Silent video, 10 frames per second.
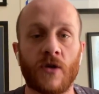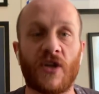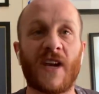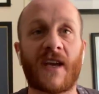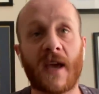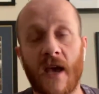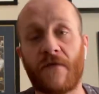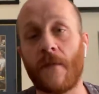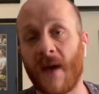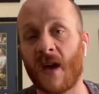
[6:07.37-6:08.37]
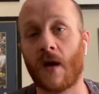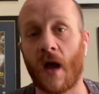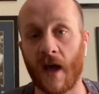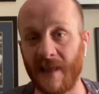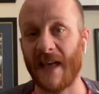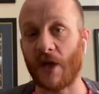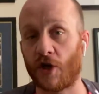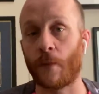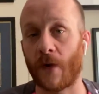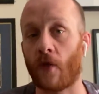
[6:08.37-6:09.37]
JKA for me at least
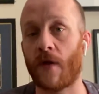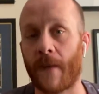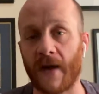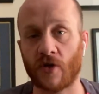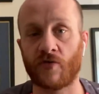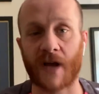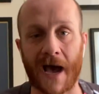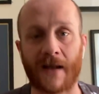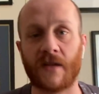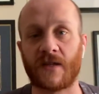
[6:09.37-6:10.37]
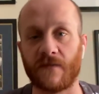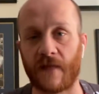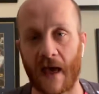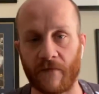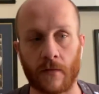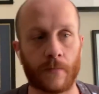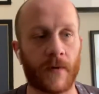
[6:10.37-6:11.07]
should be on the bench, regardless of level.